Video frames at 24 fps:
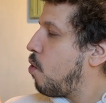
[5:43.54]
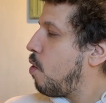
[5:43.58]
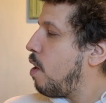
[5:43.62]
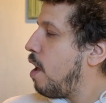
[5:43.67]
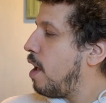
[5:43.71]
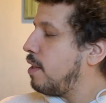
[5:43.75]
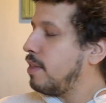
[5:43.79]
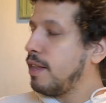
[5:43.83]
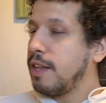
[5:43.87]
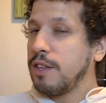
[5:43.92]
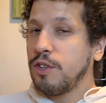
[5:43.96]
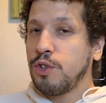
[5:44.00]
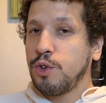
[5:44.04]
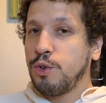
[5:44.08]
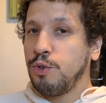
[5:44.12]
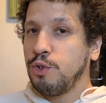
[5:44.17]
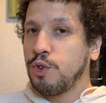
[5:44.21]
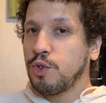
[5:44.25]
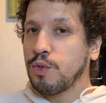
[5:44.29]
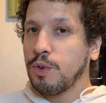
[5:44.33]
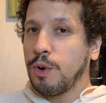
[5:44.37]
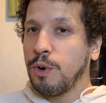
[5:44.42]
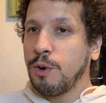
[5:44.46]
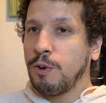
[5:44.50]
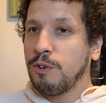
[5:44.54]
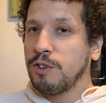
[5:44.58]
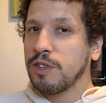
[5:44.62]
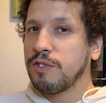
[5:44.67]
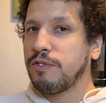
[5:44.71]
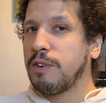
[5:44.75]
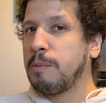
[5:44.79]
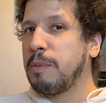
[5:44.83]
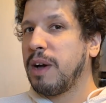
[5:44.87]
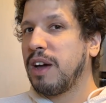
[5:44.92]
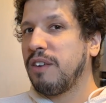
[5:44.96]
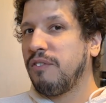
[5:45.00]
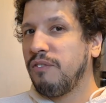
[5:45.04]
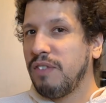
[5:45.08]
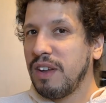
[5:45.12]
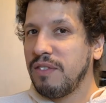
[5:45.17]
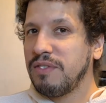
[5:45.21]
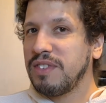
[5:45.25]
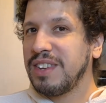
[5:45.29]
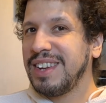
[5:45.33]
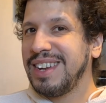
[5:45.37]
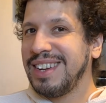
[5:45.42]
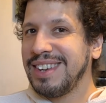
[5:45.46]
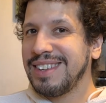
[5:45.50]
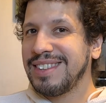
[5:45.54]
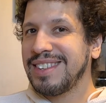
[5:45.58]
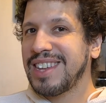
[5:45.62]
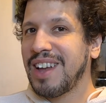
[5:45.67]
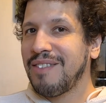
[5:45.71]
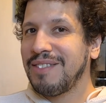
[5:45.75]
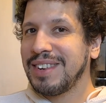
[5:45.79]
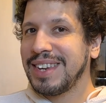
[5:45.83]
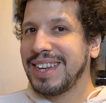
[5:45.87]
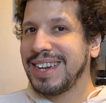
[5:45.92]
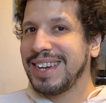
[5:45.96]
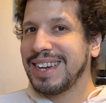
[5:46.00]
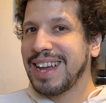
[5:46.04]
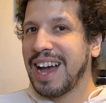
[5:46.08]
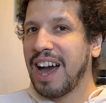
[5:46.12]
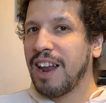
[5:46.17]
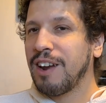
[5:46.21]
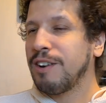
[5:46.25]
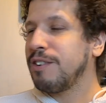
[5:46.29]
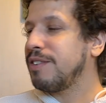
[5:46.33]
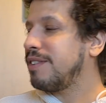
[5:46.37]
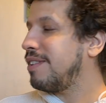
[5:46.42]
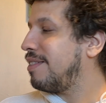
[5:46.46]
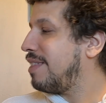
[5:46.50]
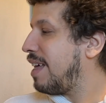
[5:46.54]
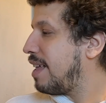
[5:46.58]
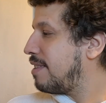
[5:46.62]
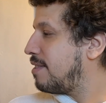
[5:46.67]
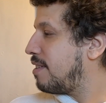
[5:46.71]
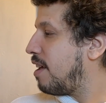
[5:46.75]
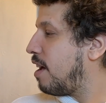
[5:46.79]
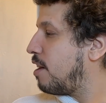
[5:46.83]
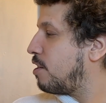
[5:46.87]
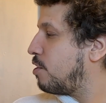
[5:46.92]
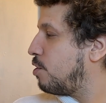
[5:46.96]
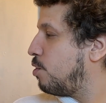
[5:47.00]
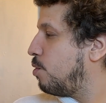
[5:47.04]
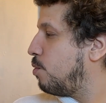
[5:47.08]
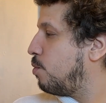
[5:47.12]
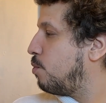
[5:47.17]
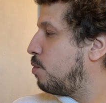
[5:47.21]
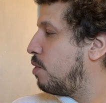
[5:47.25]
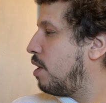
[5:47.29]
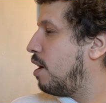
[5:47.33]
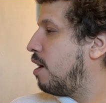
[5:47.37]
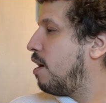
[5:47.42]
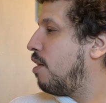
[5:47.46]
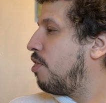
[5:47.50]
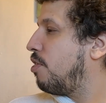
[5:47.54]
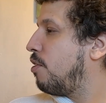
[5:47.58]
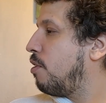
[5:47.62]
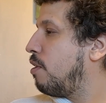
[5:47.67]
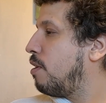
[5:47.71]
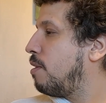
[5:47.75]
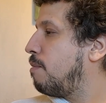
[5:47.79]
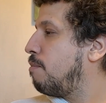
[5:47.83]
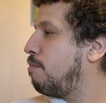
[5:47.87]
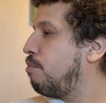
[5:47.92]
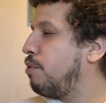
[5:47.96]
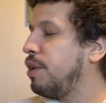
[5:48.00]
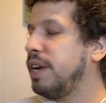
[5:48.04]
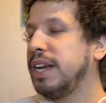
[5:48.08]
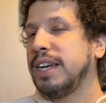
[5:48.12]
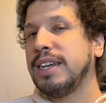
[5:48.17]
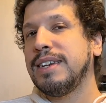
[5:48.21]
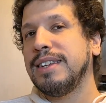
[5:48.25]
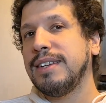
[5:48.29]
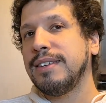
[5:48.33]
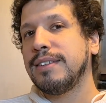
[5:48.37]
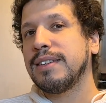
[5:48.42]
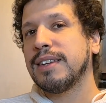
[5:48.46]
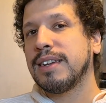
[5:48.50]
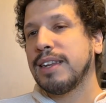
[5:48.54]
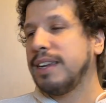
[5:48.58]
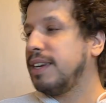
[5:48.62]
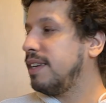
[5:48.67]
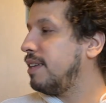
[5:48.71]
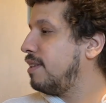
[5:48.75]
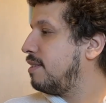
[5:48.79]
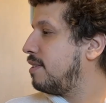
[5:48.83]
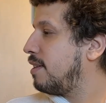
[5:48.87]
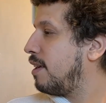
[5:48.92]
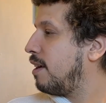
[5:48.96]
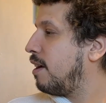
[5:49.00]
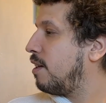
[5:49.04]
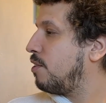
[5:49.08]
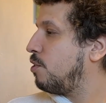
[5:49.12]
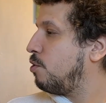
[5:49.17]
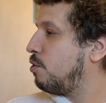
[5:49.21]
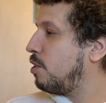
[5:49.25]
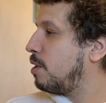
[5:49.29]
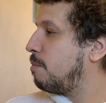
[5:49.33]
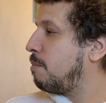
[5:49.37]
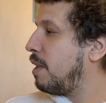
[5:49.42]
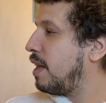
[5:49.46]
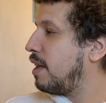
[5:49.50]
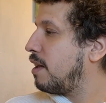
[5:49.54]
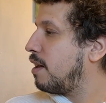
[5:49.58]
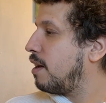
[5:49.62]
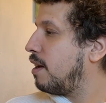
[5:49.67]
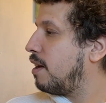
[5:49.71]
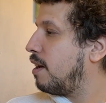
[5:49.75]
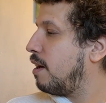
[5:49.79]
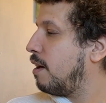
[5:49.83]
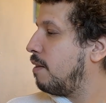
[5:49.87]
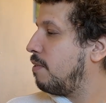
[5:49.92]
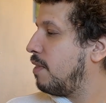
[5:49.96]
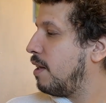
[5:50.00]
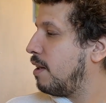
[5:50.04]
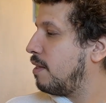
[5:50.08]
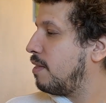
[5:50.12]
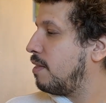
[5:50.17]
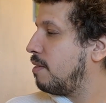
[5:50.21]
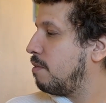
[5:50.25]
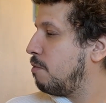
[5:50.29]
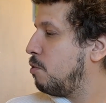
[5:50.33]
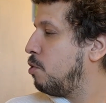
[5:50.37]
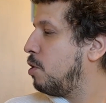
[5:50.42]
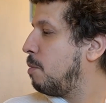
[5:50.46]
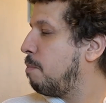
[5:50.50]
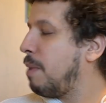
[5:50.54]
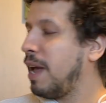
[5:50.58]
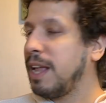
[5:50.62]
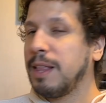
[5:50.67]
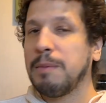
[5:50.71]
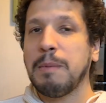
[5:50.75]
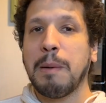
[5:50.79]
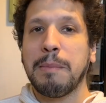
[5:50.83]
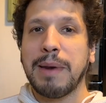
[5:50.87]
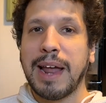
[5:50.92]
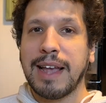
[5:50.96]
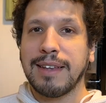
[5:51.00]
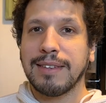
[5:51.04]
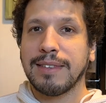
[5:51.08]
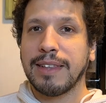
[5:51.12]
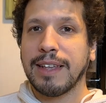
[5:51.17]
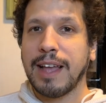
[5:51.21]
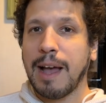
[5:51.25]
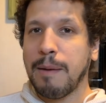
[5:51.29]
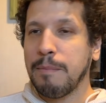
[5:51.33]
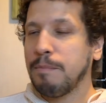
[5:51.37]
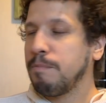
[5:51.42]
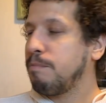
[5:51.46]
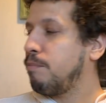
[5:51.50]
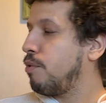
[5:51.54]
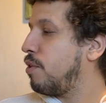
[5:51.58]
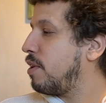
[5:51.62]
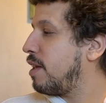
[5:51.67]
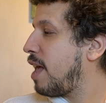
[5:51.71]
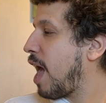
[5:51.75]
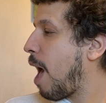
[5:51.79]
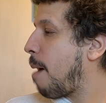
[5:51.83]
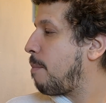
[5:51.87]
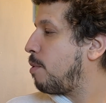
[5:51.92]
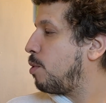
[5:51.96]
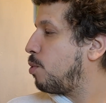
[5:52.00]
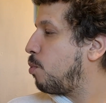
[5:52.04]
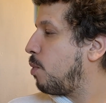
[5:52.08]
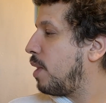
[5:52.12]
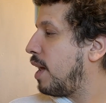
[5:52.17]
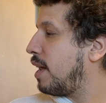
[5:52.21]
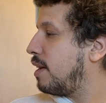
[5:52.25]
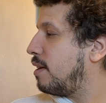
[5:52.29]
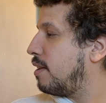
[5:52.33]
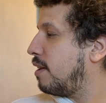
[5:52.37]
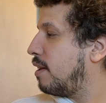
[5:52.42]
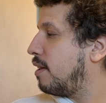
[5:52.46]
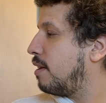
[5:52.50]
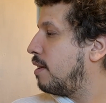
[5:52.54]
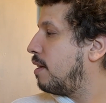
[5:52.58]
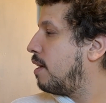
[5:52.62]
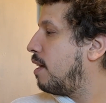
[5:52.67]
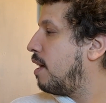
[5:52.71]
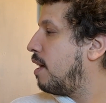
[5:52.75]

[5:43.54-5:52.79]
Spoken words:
and then 2 trolls for about $15 to $17, that's on you. They're pretty decently detailed. You can make you can paint them up nicely. I'm pretty happy with what I did.